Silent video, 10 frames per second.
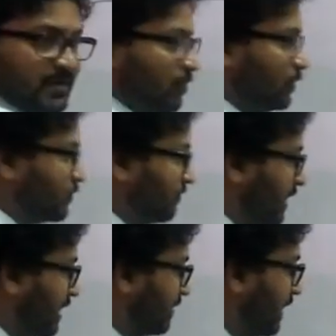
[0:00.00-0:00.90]
many moles of
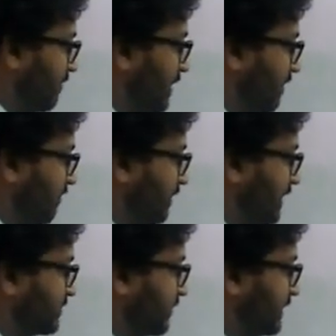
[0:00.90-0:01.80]
carbon I will have?
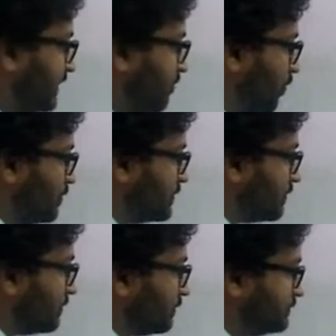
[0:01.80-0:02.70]
Let's write here
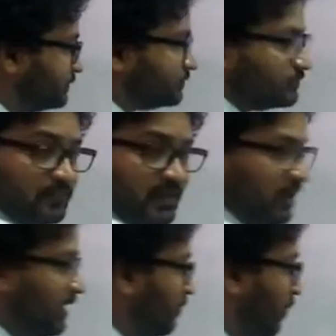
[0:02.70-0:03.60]
moles.
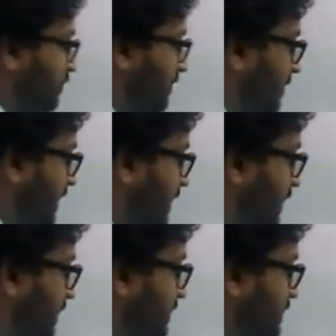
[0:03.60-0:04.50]
Here moles will be